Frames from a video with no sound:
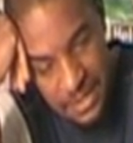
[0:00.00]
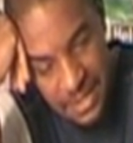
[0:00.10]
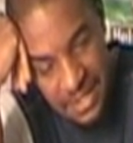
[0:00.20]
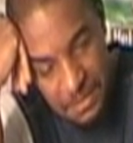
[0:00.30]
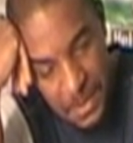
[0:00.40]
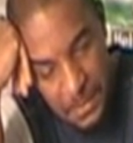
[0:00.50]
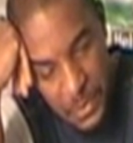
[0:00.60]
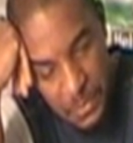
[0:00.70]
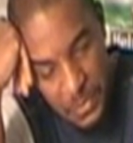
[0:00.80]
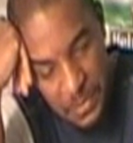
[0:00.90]
This intimate
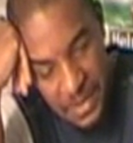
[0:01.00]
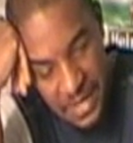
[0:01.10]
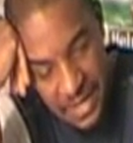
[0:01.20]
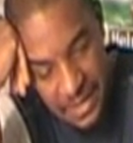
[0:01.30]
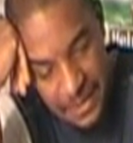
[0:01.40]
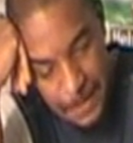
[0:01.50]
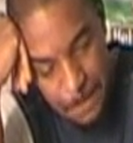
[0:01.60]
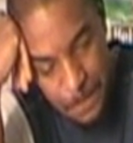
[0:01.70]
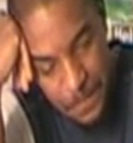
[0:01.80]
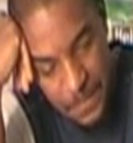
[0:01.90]
moment with my Heineken.
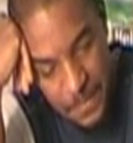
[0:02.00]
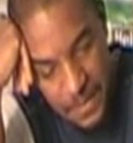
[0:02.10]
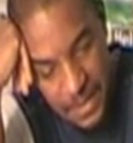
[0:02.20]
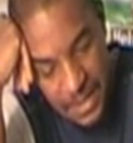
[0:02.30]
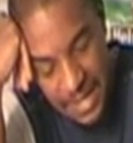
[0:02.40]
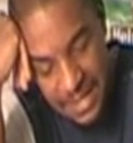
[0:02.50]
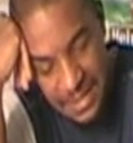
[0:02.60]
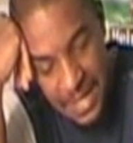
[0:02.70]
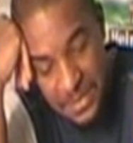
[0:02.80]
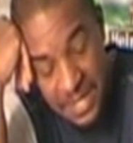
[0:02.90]
I
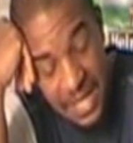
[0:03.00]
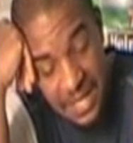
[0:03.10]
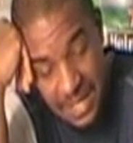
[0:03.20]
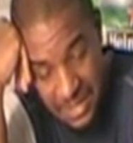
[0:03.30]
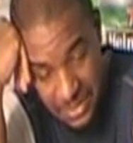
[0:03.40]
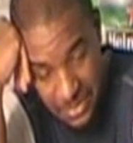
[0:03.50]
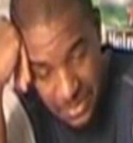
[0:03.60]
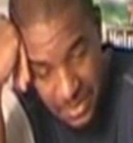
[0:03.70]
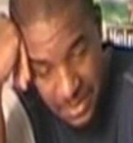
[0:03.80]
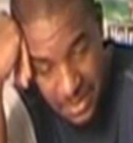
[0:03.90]
can't stop staring at you.
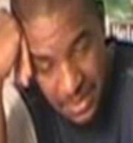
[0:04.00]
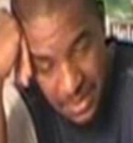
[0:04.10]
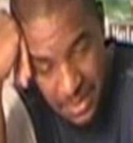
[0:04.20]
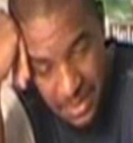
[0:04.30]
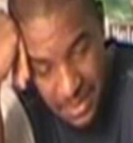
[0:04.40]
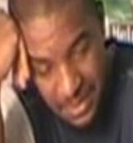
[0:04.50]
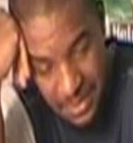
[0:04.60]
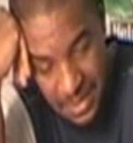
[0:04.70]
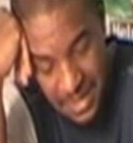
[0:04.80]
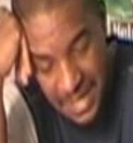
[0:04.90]

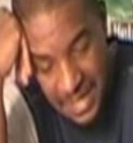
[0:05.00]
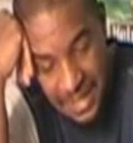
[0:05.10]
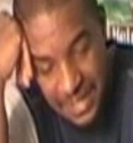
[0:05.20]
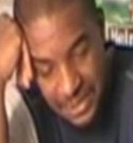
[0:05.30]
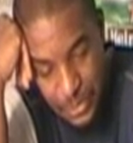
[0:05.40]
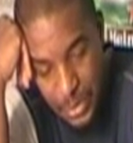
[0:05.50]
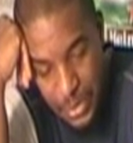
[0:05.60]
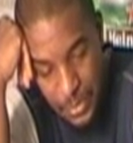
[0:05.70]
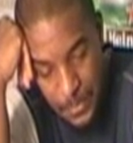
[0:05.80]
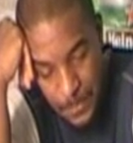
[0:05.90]
I can't let you
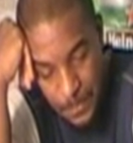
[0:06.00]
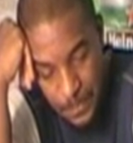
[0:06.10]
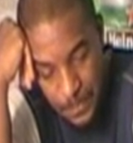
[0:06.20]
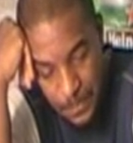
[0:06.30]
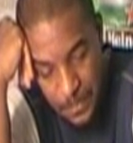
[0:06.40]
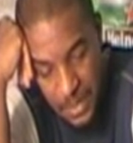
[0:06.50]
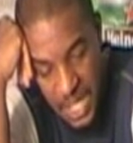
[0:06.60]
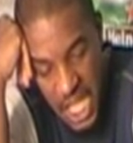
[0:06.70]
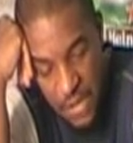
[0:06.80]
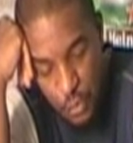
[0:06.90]
go.
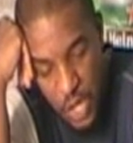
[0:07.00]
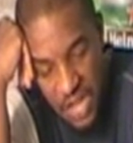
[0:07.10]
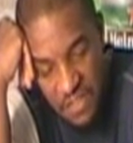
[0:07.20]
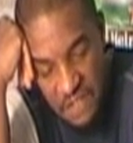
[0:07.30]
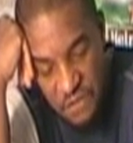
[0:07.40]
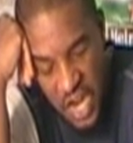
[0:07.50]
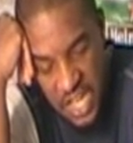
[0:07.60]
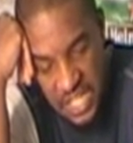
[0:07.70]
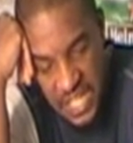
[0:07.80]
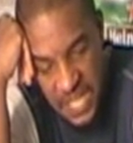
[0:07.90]
If you ever
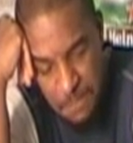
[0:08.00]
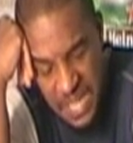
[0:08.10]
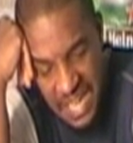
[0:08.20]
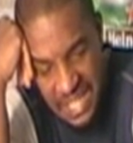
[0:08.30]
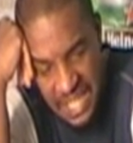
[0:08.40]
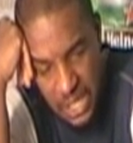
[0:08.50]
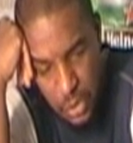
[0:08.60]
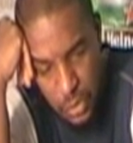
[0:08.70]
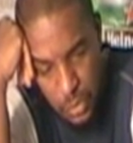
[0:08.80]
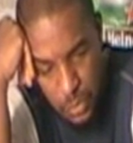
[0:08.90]
fucking leave me, I'll
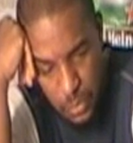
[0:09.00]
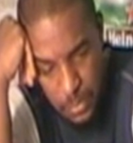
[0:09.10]
kill you.